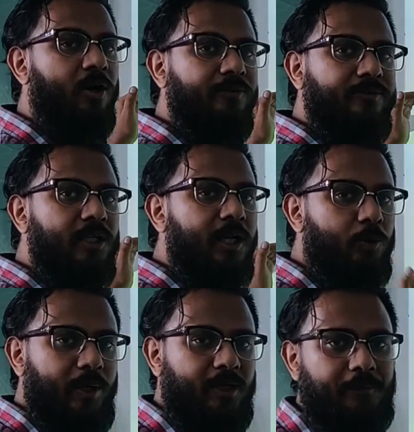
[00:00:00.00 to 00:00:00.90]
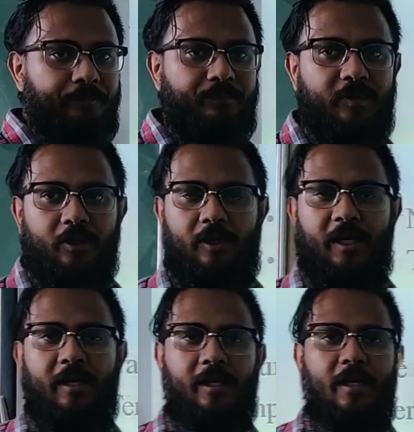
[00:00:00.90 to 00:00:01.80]
of the liquid.
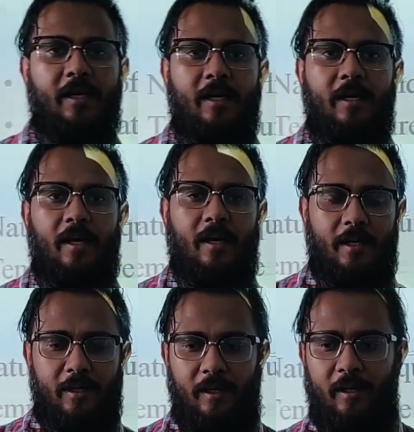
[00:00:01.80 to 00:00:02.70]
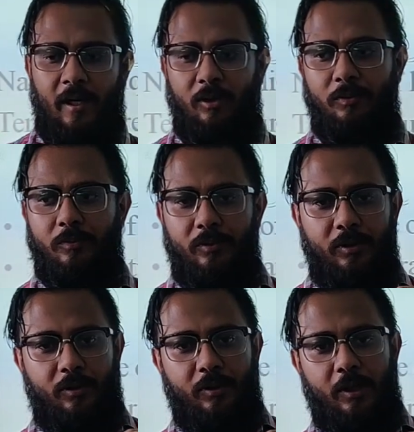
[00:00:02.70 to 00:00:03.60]
Okay. Now,
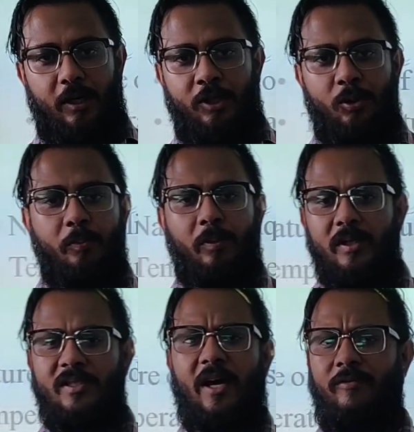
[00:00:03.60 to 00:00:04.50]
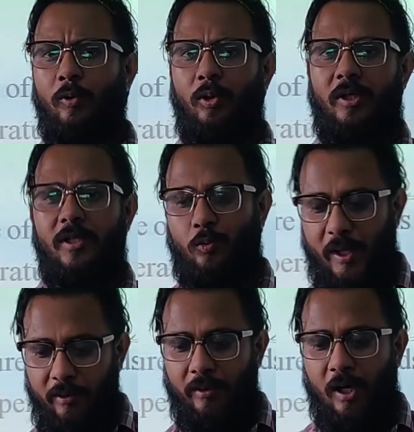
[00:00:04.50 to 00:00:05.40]
you must have noticed
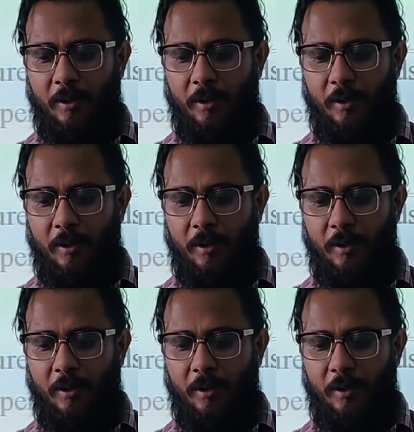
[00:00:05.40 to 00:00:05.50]
when you